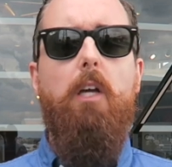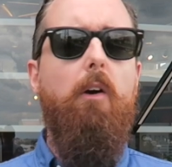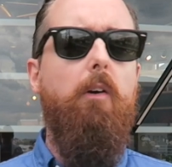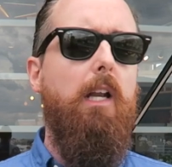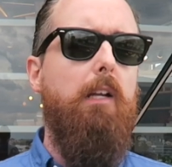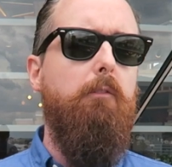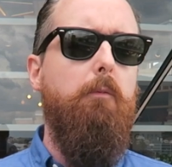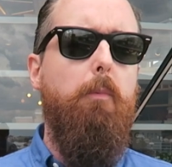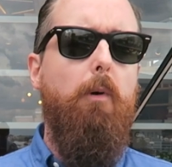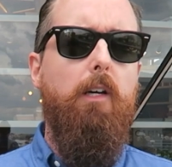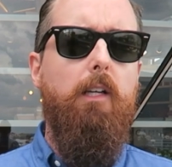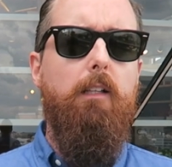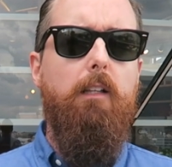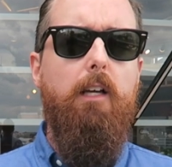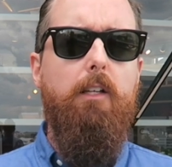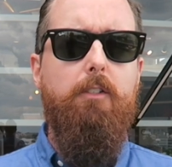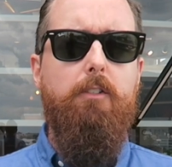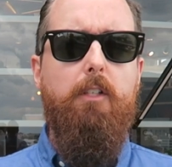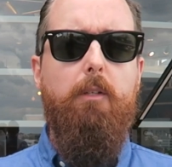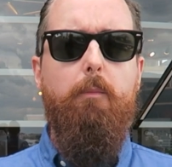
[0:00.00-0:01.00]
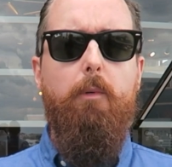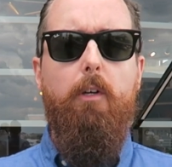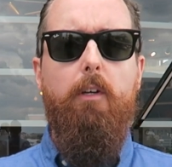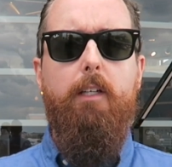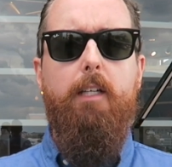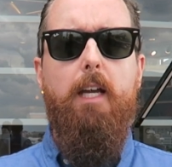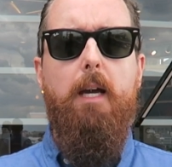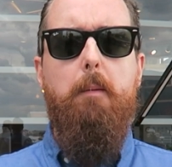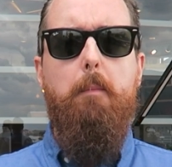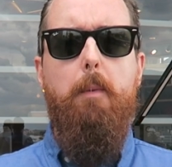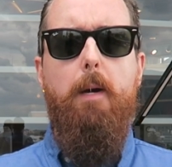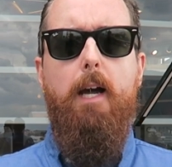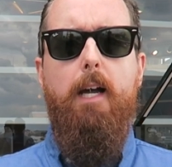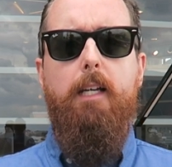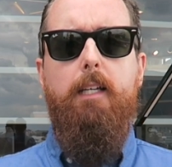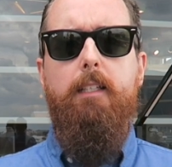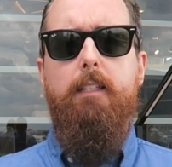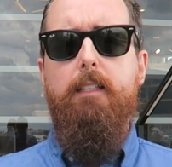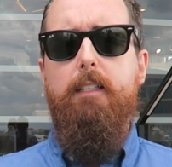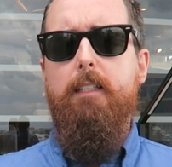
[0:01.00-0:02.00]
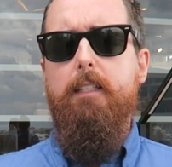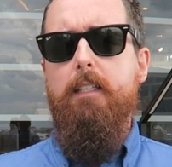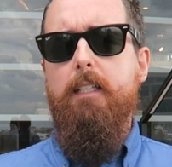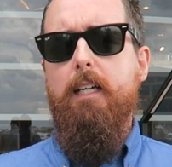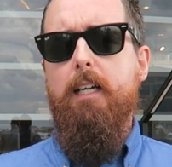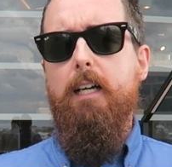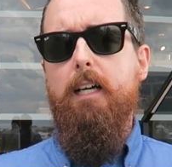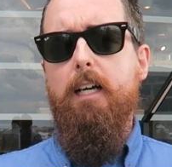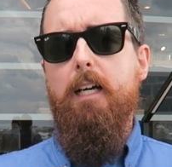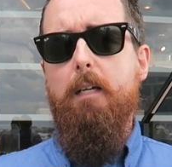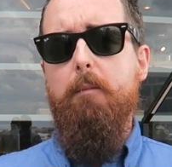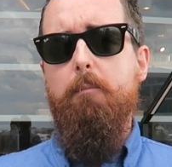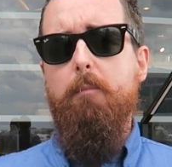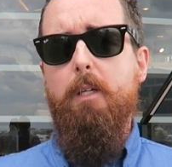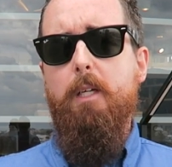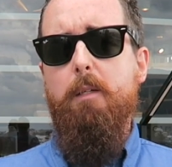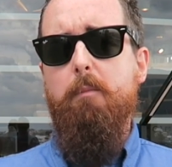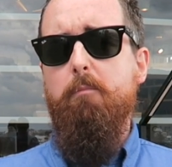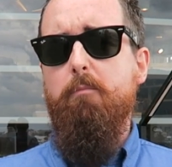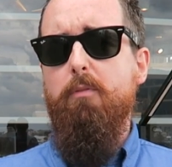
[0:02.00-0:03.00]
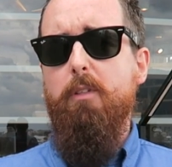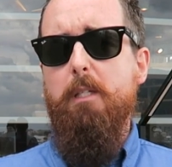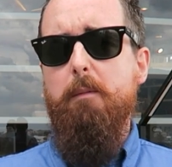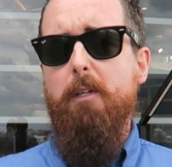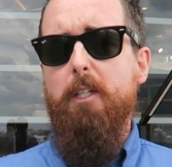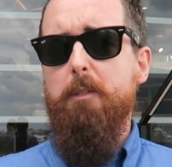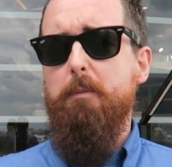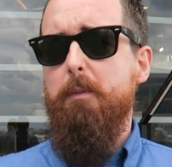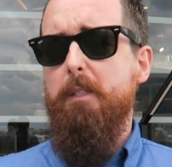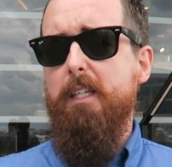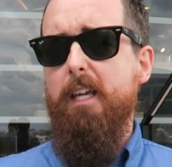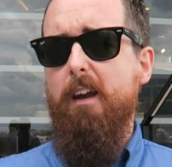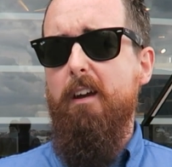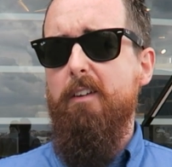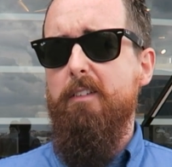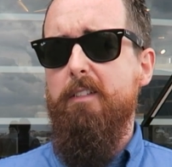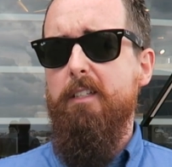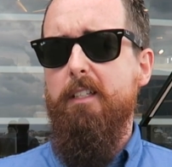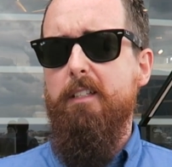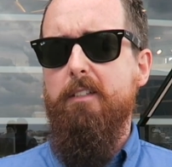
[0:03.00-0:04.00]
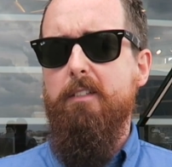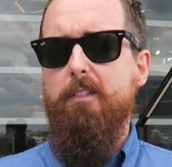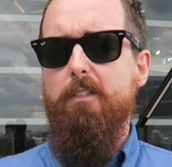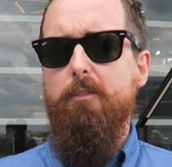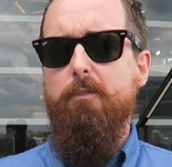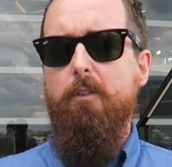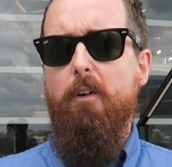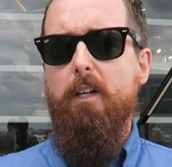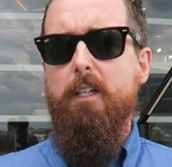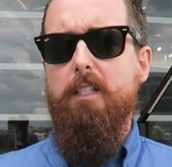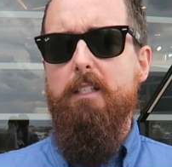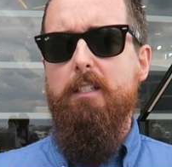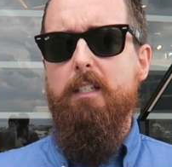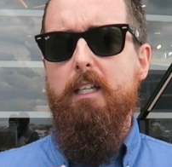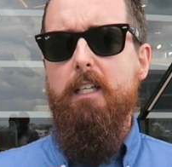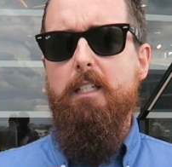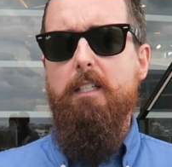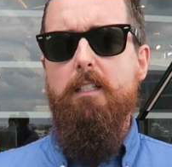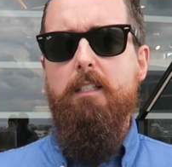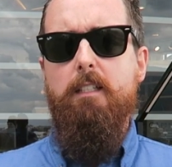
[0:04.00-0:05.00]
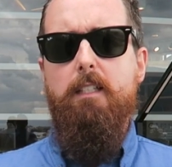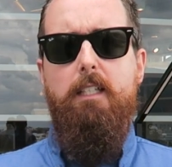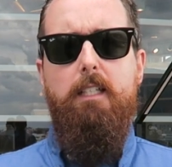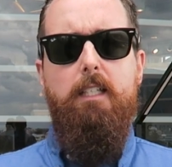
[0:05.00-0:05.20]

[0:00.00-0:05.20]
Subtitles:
go and have a bite of lunch somewhere and come back and pretty much be guaranteed to still find a seat.